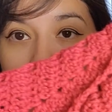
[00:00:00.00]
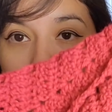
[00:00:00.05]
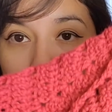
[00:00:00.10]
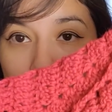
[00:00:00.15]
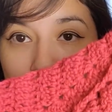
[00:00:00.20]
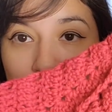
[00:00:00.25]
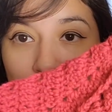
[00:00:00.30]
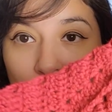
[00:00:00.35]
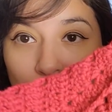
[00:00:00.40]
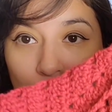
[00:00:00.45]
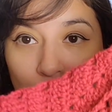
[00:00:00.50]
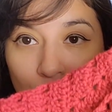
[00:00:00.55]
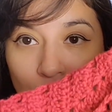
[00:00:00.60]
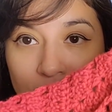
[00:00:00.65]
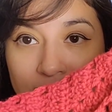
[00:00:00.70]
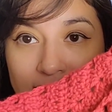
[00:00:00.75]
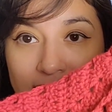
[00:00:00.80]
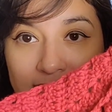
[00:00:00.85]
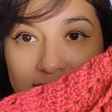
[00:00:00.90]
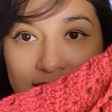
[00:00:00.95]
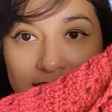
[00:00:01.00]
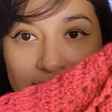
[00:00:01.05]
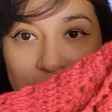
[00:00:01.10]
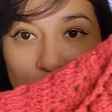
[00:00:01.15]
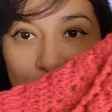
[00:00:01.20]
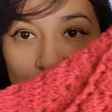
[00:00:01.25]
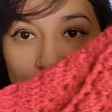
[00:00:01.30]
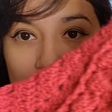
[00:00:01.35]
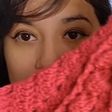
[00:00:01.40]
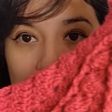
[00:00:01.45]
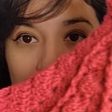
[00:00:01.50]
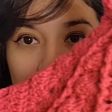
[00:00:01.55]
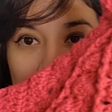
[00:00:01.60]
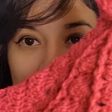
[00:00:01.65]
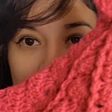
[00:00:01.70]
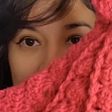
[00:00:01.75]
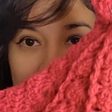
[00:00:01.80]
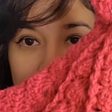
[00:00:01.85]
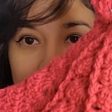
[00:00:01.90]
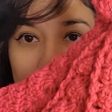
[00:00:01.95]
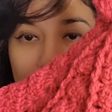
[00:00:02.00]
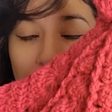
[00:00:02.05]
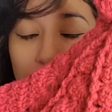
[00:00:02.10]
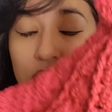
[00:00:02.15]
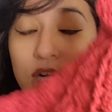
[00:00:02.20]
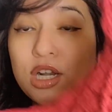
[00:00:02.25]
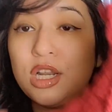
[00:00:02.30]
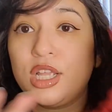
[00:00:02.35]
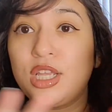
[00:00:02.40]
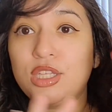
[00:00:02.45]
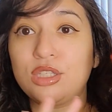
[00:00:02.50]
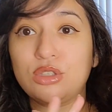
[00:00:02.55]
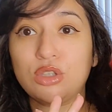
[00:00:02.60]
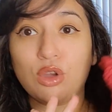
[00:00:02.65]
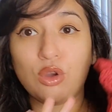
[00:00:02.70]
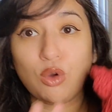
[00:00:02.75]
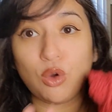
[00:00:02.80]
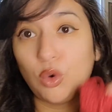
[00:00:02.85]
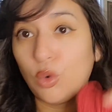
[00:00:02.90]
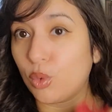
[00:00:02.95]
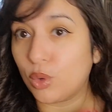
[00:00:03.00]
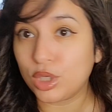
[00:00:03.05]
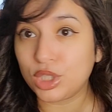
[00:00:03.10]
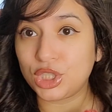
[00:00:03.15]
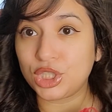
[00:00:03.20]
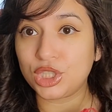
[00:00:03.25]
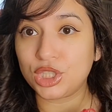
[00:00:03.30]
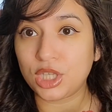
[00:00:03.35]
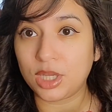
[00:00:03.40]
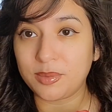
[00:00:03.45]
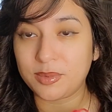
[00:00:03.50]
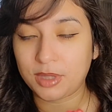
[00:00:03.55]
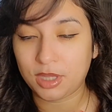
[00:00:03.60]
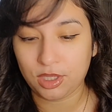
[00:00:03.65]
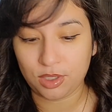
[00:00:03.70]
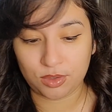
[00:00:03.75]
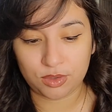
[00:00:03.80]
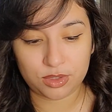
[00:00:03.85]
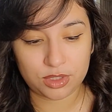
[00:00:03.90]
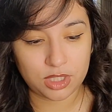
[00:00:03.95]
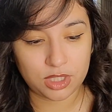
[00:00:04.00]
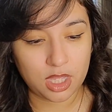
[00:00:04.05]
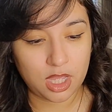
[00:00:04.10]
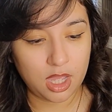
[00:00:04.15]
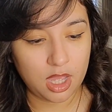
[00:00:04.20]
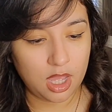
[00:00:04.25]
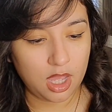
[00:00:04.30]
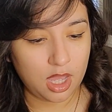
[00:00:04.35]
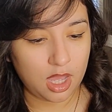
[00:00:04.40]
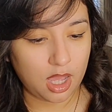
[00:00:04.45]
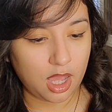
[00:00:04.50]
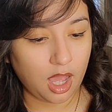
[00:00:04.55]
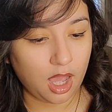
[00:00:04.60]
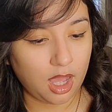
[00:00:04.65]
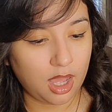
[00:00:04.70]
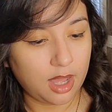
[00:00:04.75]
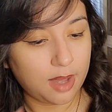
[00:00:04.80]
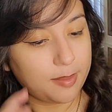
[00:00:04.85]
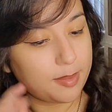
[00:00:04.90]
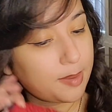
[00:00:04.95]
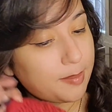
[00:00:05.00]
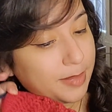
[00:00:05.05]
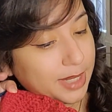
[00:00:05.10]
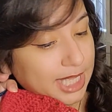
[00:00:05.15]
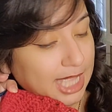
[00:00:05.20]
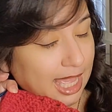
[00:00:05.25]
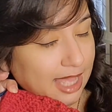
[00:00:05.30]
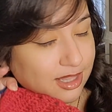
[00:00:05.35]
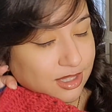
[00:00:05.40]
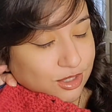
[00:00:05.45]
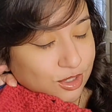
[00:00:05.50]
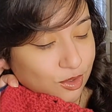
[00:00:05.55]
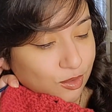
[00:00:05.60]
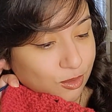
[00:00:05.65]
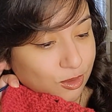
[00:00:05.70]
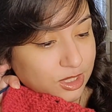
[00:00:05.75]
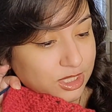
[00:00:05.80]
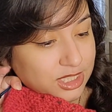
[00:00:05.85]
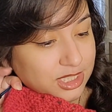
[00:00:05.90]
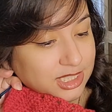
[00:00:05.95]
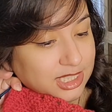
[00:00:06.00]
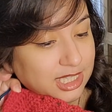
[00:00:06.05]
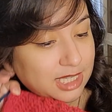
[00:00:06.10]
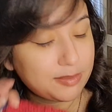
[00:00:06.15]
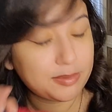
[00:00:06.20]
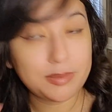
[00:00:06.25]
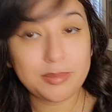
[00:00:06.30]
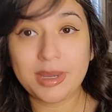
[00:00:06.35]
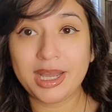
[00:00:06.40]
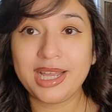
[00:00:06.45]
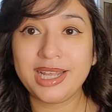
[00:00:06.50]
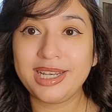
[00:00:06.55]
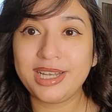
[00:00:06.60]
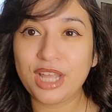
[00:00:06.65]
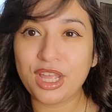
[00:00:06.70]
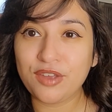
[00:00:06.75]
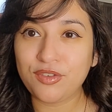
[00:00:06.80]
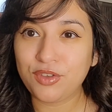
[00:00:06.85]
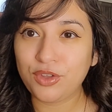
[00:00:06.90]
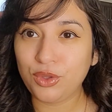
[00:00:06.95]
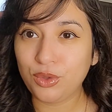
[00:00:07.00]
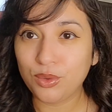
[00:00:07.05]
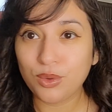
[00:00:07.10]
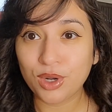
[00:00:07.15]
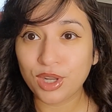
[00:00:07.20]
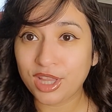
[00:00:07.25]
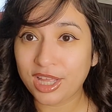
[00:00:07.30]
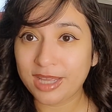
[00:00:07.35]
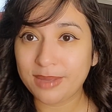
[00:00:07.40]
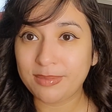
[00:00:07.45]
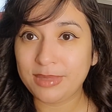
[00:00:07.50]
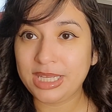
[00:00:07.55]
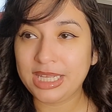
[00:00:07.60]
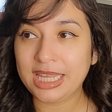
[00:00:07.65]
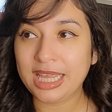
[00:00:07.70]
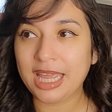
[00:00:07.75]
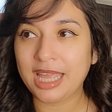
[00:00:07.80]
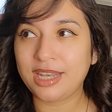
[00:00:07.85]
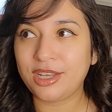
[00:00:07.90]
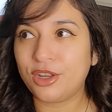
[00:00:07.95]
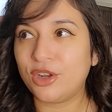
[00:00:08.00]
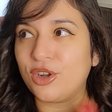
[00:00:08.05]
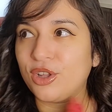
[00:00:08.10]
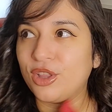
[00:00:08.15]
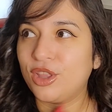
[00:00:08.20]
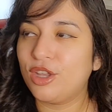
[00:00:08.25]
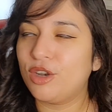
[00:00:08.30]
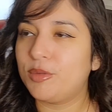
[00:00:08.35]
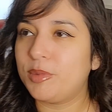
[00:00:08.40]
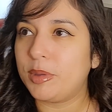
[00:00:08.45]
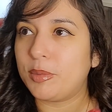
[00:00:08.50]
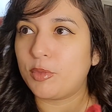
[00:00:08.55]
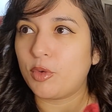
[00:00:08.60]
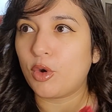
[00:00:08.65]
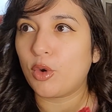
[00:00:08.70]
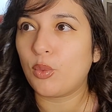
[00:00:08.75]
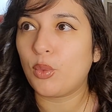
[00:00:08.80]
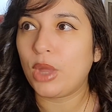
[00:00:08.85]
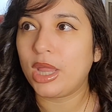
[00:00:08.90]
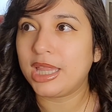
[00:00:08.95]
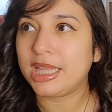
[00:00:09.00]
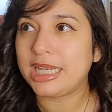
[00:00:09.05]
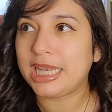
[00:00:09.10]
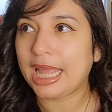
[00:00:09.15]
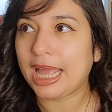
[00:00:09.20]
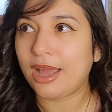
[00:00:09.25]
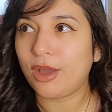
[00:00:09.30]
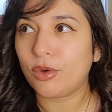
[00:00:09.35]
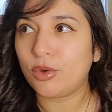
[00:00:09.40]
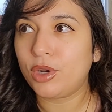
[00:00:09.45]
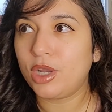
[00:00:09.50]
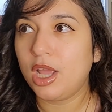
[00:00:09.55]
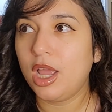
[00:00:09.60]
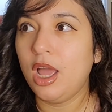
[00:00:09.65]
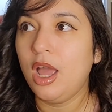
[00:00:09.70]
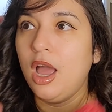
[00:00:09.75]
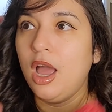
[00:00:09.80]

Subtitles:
how pretty this looks. Like, this pattern is gorgeous up close. But yeah, so just keep in mind, if you are like me and you're a little bit more well endowed,